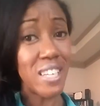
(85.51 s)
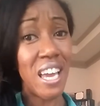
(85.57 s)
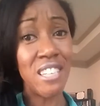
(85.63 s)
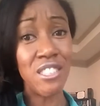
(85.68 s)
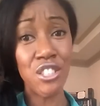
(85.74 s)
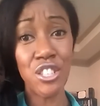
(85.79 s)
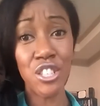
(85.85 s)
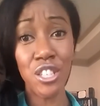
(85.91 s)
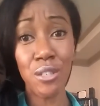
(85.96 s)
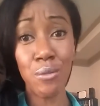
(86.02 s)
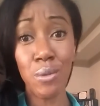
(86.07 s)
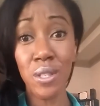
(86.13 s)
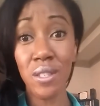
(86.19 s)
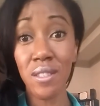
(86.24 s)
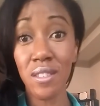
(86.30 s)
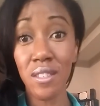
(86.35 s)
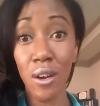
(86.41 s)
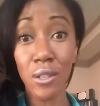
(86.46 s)
and she
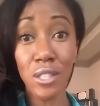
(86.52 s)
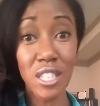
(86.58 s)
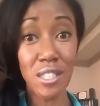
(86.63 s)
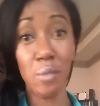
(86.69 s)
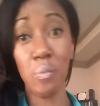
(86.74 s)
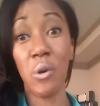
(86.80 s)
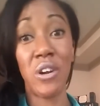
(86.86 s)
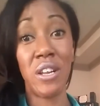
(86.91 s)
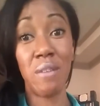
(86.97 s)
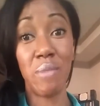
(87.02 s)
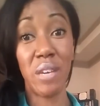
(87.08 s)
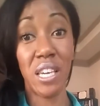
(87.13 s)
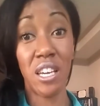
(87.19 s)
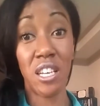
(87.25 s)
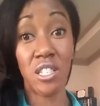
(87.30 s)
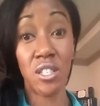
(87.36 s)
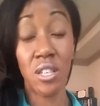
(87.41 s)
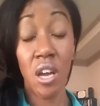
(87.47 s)
was so disappointed
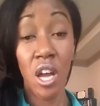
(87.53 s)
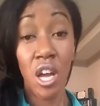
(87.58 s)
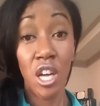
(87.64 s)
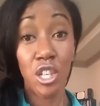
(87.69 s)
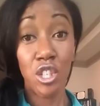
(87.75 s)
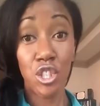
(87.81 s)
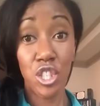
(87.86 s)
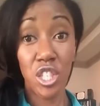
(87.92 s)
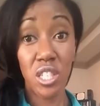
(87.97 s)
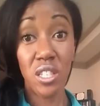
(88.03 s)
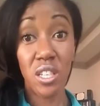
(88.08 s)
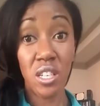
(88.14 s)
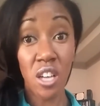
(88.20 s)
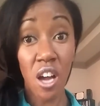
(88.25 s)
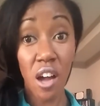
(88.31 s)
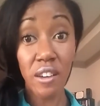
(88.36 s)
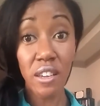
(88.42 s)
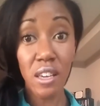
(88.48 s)
because she did
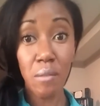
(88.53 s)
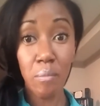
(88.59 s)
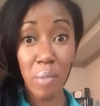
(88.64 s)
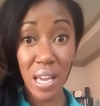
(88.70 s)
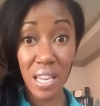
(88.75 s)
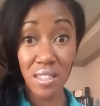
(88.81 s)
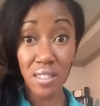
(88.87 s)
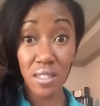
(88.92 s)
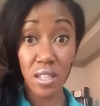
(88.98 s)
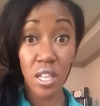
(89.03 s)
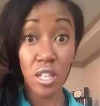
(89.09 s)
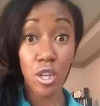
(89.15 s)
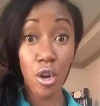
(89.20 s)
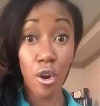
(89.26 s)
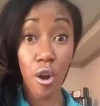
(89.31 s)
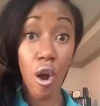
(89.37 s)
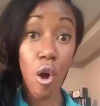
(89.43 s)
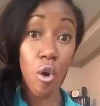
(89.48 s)
not get based in
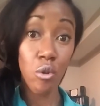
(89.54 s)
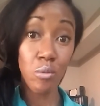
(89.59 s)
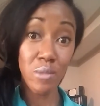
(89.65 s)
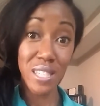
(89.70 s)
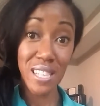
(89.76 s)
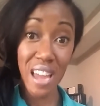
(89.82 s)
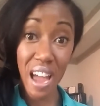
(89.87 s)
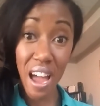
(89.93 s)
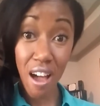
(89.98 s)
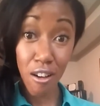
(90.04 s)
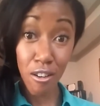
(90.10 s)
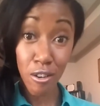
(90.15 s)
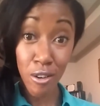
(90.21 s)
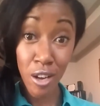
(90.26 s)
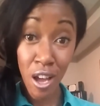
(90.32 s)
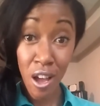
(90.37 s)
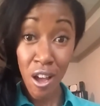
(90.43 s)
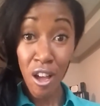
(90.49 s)
her
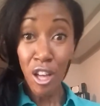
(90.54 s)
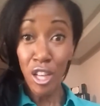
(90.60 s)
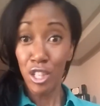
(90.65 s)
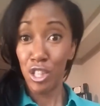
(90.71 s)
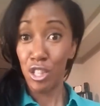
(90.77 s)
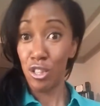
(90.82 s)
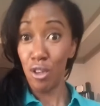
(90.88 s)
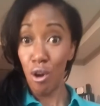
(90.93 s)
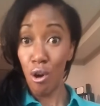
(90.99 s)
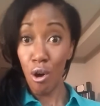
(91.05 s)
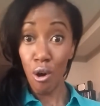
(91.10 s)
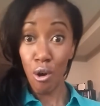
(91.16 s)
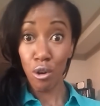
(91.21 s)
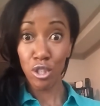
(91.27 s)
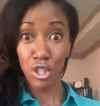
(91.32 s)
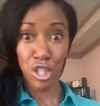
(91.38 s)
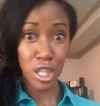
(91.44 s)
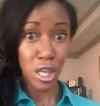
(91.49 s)
hometown.
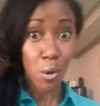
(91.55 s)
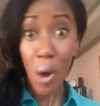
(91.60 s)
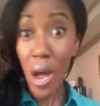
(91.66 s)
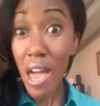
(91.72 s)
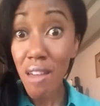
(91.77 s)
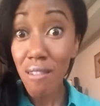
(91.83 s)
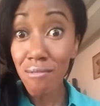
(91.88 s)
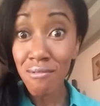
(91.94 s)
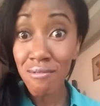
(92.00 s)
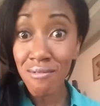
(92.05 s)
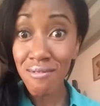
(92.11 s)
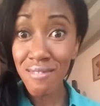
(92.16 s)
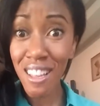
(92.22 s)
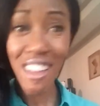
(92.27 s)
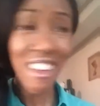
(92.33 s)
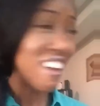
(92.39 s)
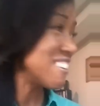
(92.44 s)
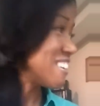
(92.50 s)
So she quit.
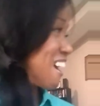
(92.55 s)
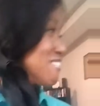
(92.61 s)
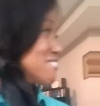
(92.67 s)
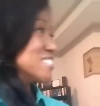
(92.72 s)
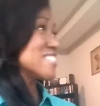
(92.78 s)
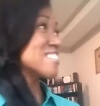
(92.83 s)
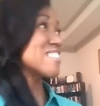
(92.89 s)
And I